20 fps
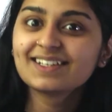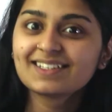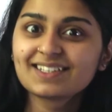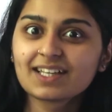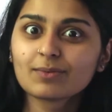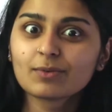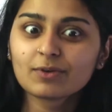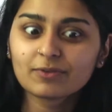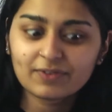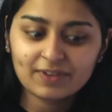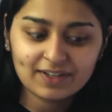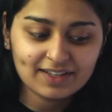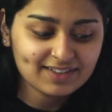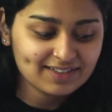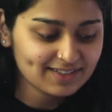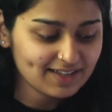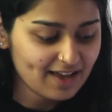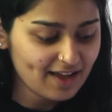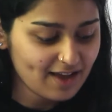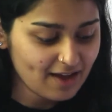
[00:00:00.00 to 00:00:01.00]
Some of
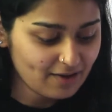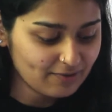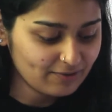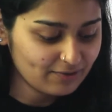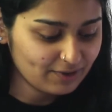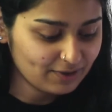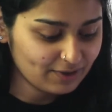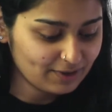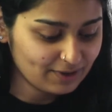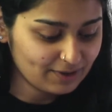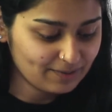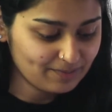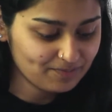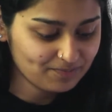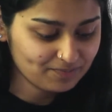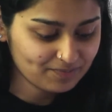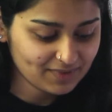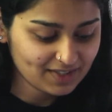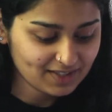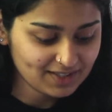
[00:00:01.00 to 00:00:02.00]
us have
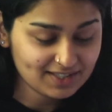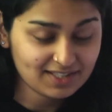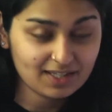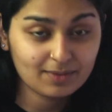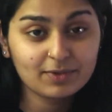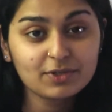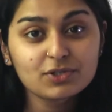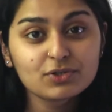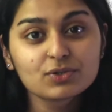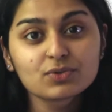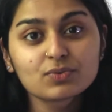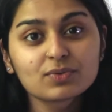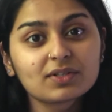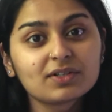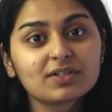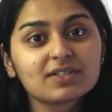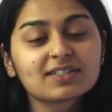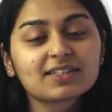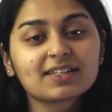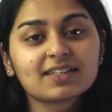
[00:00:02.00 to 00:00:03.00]
some issues with
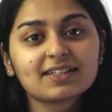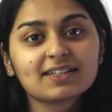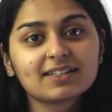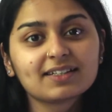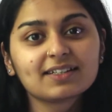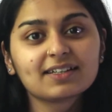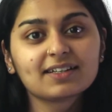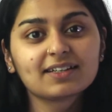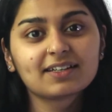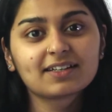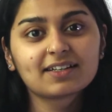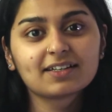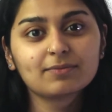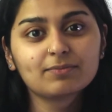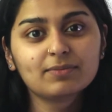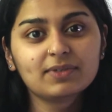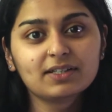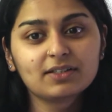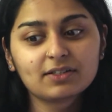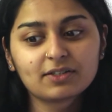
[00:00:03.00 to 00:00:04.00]
our skin and can
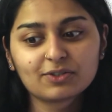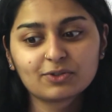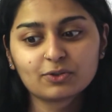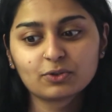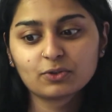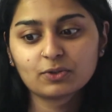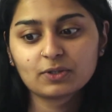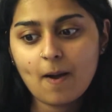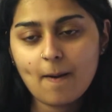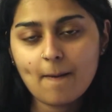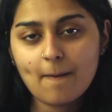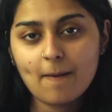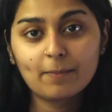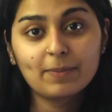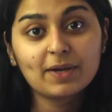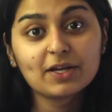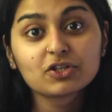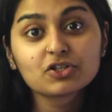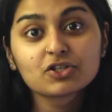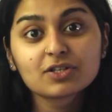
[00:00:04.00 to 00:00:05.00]
be a
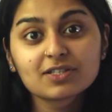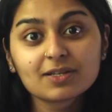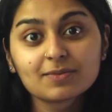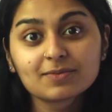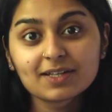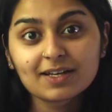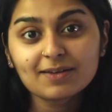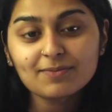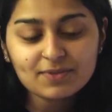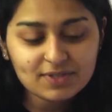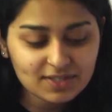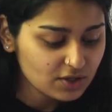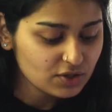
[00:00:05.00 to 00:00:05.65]
bitch sometimes.